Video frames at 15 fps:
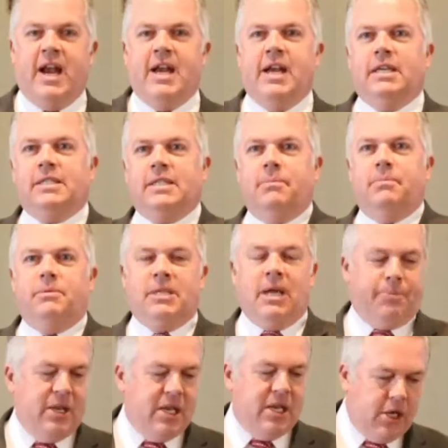I need some,
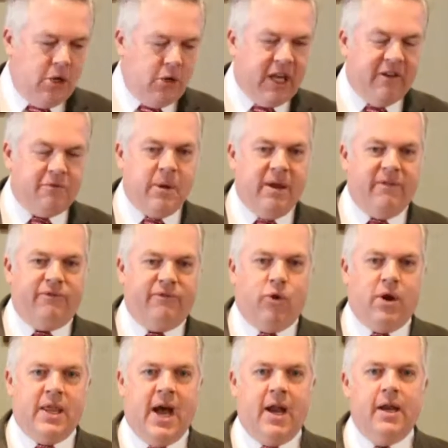something that you give me
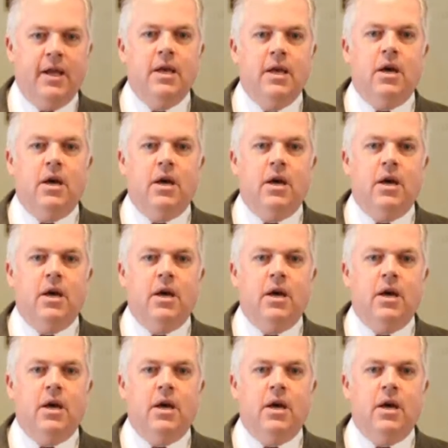for that.